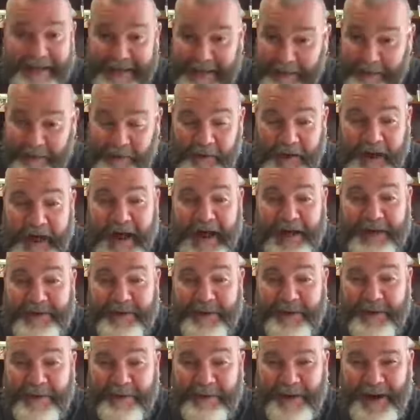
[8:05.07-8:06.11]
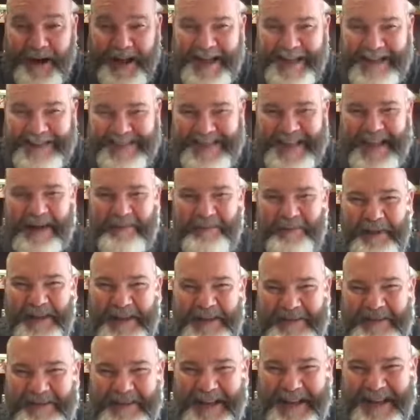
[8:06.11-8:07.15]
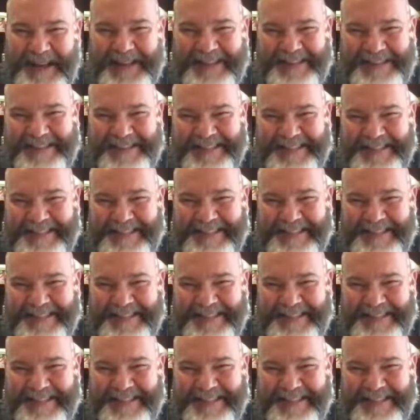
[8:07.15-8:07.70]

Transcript: Keep your eyes on the prize. God bless you guys.